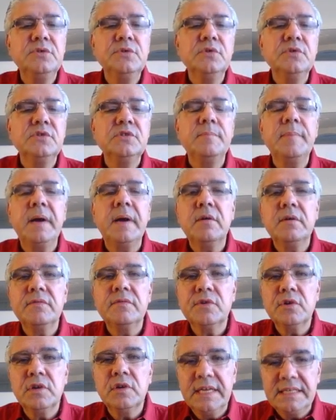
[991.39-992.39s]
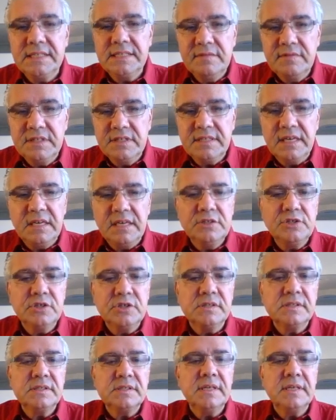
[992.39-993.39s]
use the power of collective
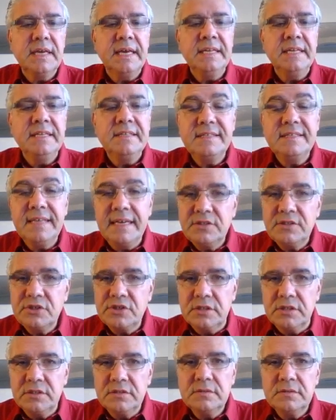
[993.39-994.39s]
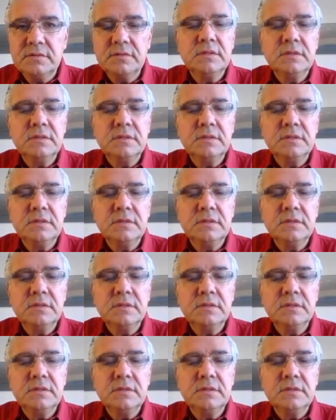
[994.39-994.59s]
intelligence and intention